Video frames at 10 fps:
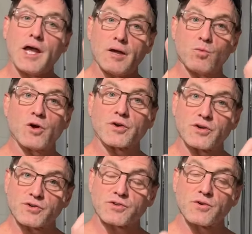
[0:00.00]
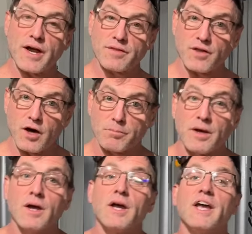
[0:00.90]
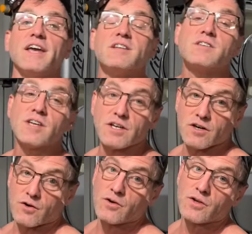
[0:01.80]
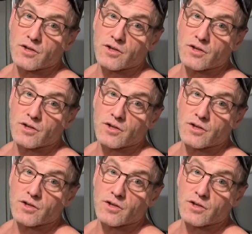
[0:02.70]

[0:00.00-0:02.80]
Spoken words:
and work your strength up until